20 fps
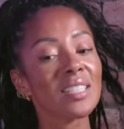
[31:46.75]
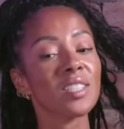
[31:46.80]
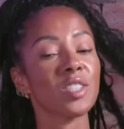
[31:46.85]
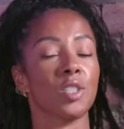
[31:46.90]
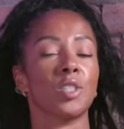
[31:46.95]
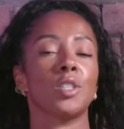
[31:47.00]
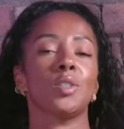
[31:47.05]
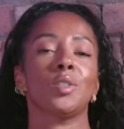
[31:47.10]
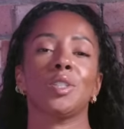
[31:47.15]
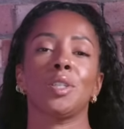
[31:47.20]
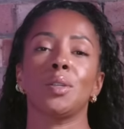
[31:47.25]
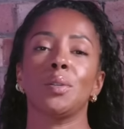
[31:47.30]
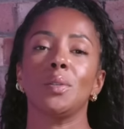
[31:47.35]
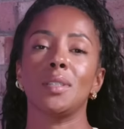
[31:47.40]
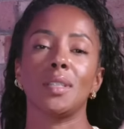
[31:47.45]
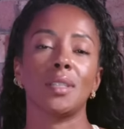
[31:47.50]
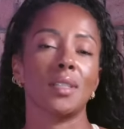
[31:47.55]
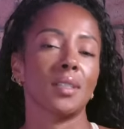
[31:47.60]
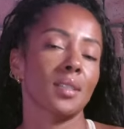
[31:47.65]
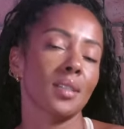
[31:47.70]
decision you
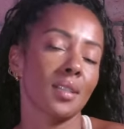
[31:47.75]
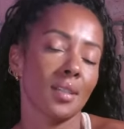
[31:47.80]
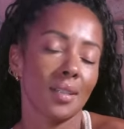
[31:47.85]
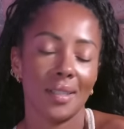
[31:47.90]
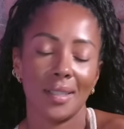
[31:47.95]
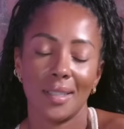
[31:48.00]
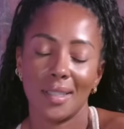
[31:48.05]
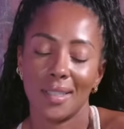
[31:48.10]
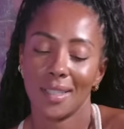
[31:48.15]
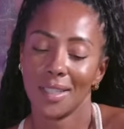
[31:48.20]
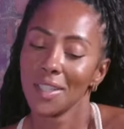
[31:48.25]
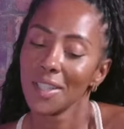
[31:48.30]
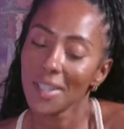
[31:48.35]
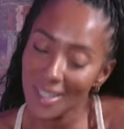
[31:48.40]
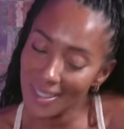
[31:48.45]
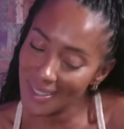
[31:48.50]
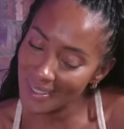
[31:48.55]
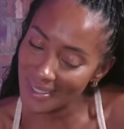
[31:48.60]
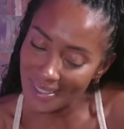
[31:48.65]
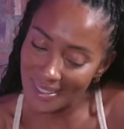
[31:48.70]
choose is,
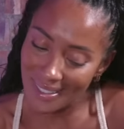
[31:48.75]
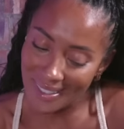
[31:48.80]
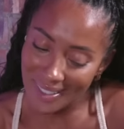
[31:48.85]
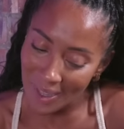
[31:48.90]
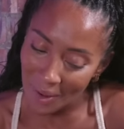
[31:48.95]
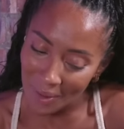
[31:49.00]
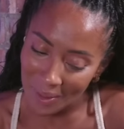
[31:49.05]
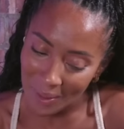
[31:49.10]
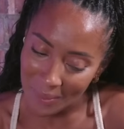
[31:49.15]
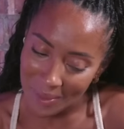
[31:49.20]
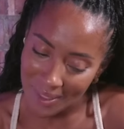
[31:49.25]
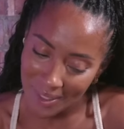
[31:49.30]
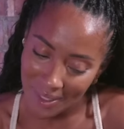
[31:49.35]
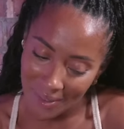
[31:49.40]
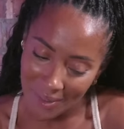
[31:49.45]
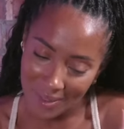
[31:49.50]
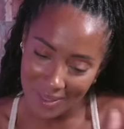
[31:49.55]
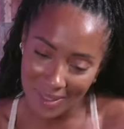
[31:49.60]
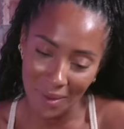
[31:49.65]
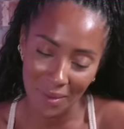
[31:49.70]
it, it's, it's totally up to
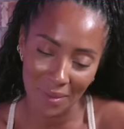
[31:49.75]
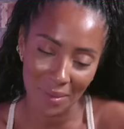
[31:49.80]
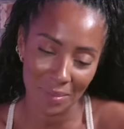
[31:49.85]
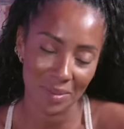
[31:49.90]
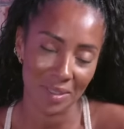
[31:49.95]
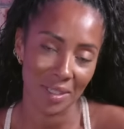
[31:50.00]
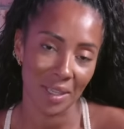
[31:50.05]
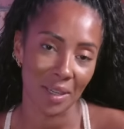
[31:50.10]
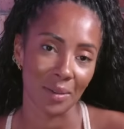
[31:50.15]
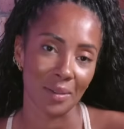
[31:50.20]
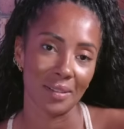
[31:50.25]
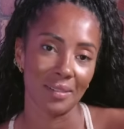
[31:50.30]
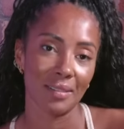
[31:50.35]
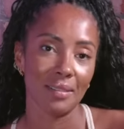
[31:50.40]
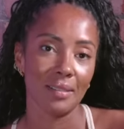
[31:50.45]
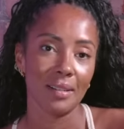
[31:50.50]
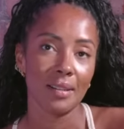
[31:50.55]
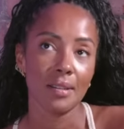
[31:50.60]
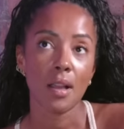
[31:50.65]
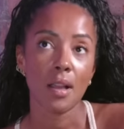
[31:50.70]
you. It's totally okay. up to